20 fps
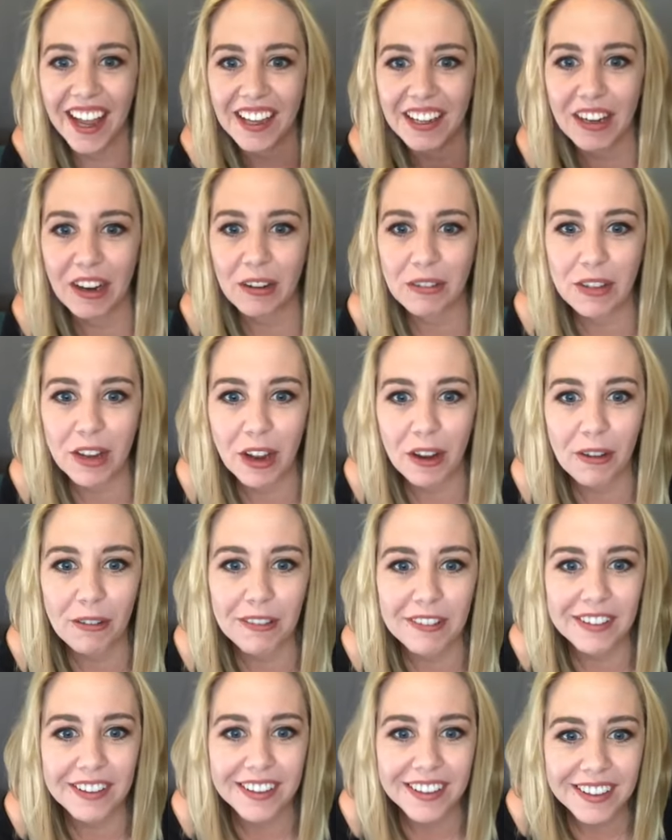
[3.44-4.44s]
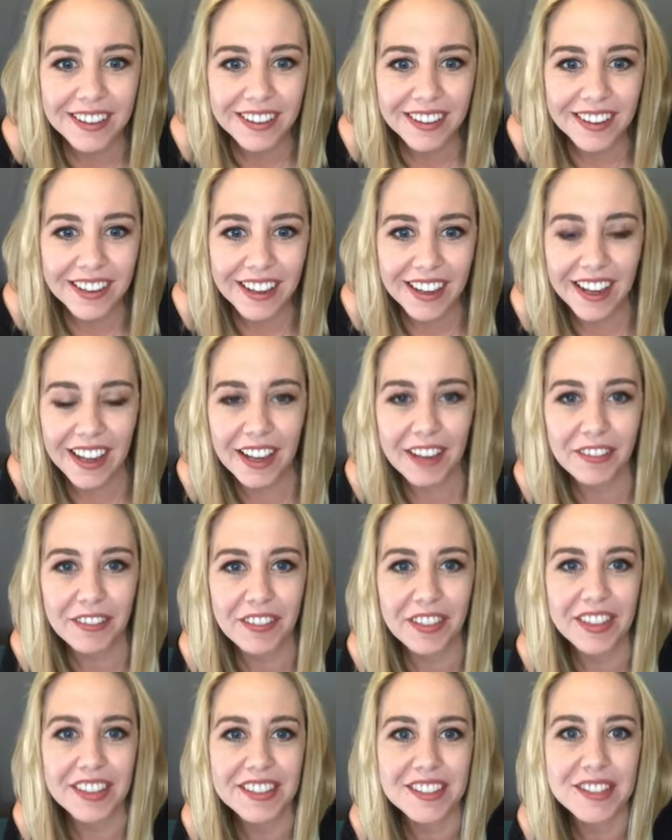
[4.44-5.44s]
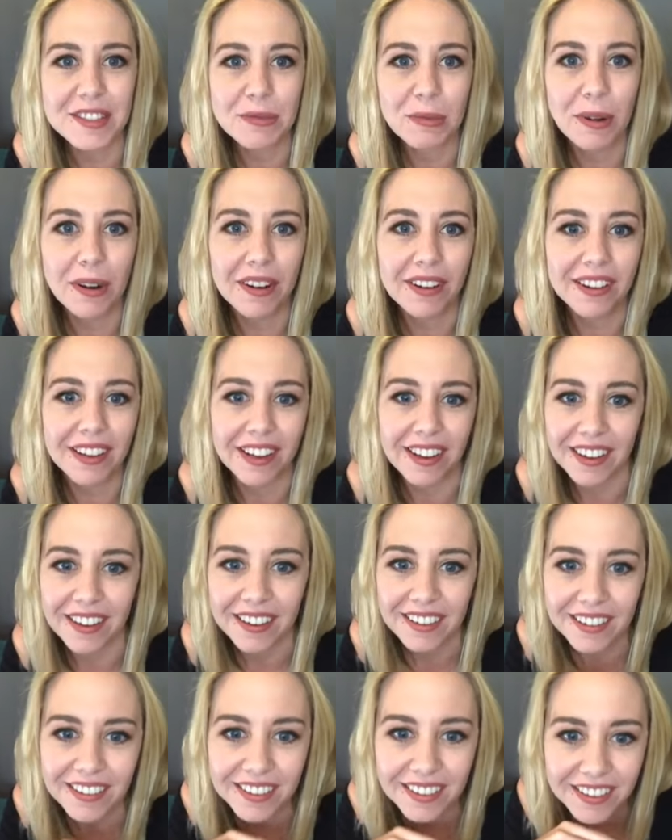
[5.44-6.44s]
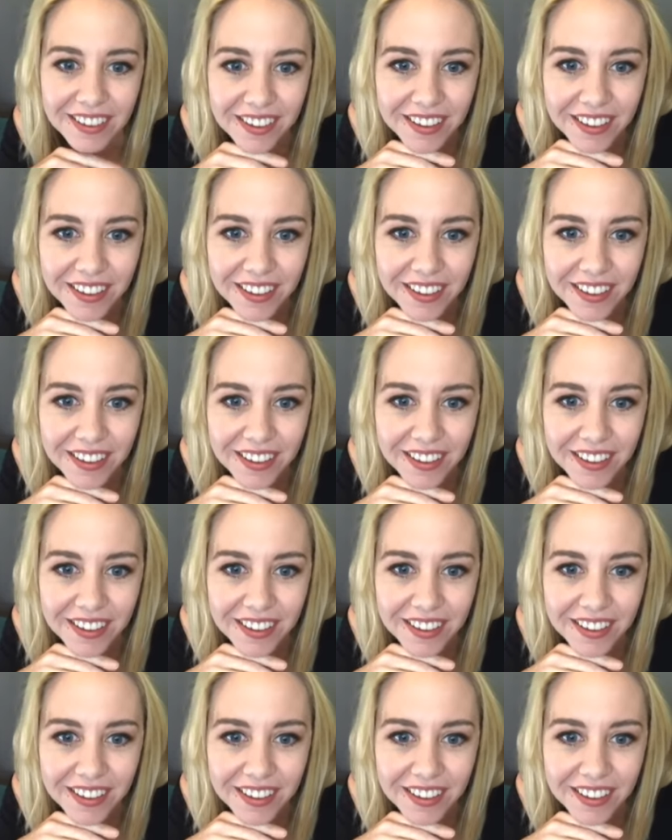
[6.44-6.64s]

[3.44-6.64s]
I don't know if this is working.